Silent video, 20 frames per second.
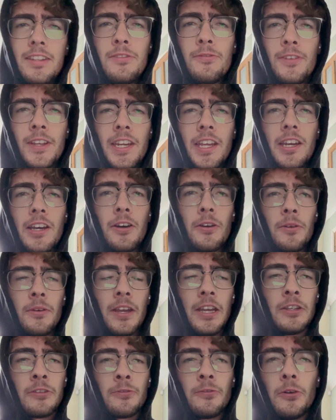video
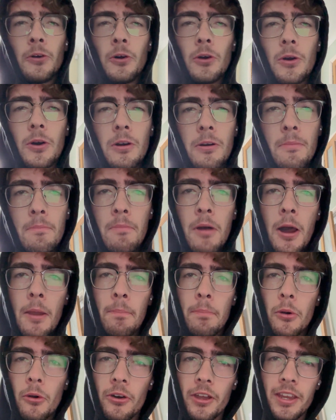is for my
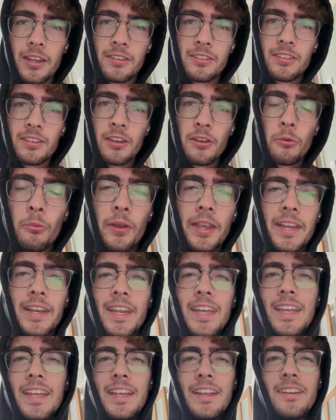boys. We
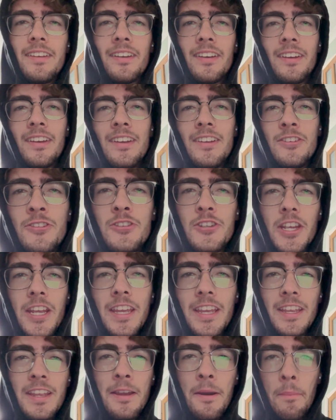need
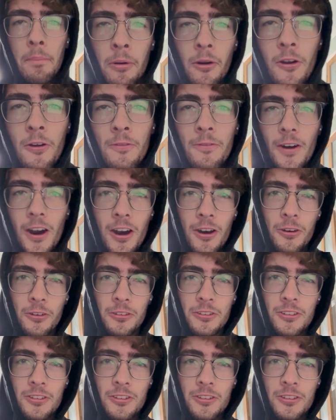G profiles.